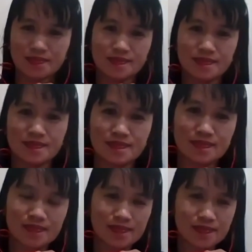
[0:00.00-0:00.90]

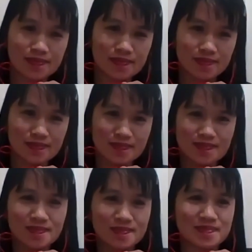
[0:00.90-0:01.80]

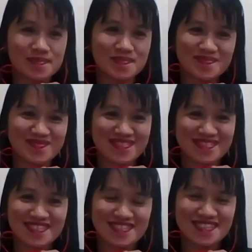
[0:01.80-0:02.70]

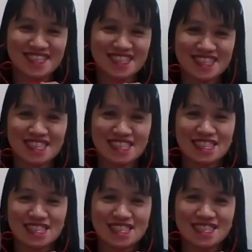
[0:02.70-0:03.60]

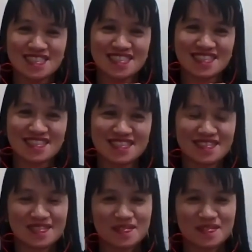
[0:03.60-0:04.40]
(silent)